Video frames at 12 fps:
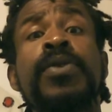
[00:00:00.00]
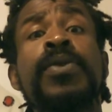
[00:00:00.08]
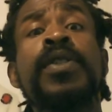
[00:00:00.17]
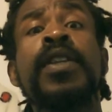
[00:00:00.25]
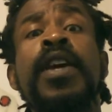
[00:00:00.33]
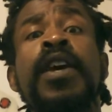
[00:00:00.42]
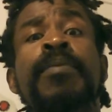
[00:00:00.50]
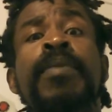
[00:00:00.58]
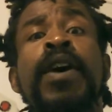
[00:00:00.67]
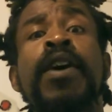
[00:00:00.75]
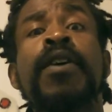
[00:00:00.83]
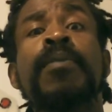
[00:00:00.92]
you today
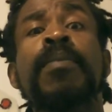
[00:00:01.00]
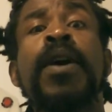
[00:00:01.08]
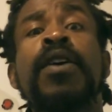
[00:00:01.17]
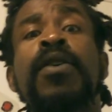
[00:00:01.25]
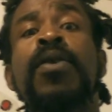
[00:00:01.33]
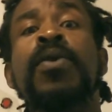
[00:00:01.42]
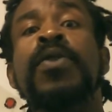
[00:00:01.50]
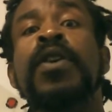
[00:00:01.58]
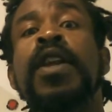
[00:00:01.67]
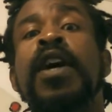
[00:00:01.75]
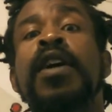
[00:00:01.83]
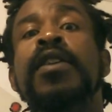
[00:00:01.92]
about my
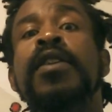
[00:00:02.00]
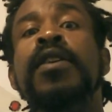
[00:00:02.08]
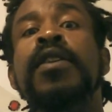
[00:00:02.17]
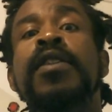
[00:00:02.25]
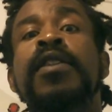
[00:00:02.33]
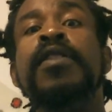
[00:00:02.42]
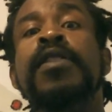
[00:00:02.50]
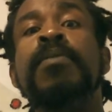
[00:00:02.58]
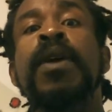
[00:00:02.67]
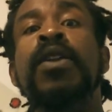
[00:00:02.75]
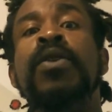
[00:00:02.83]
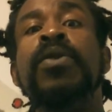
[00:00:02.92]
clothing line. This is
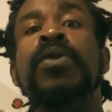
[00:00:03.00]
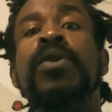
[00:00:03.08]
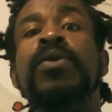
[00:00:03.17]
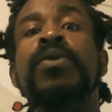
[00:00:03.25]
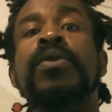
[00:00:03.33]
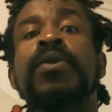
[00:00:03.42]
my logo,